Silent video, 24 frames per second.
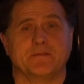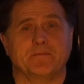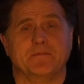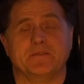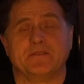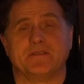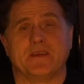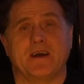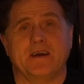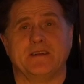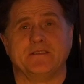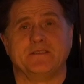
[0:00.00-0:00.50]

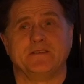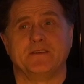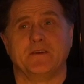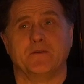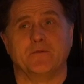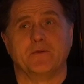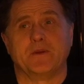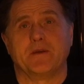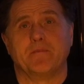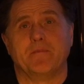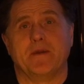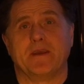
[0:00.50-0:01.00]
Besides,
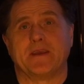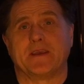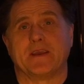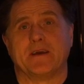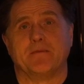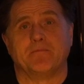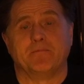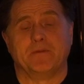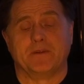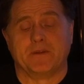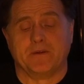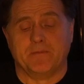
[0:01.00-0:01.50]
we can make
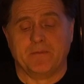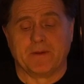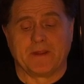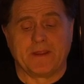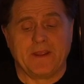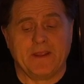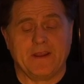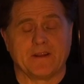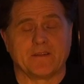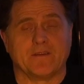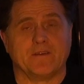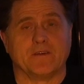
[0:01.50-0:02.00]
up little
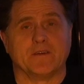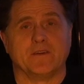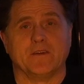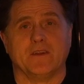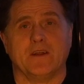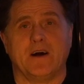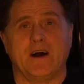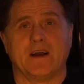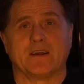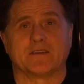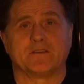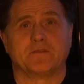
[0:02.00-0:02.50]
mechanical
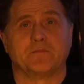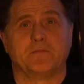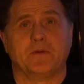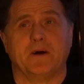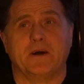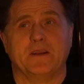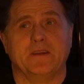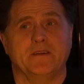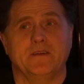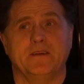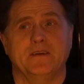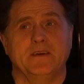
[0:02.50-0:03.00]
clocks,
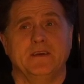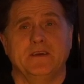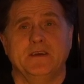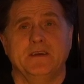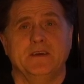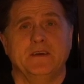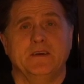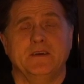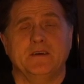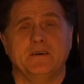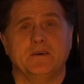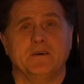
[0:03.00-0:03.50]
but
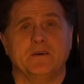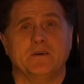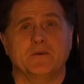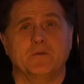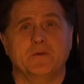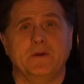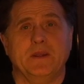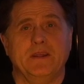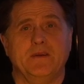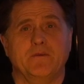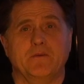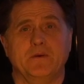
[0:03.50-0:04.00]

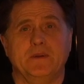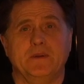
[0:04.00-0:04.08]
we